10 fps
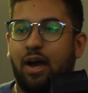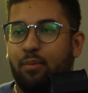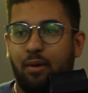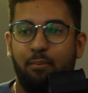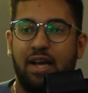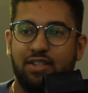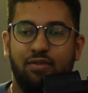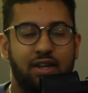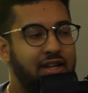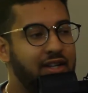helping out
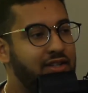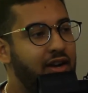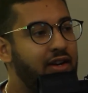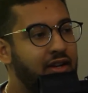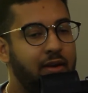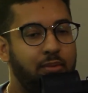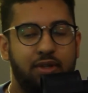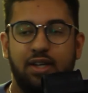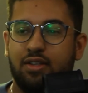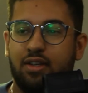massively, and he started a couple
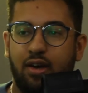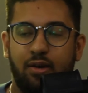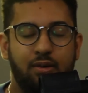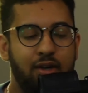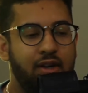of days ago.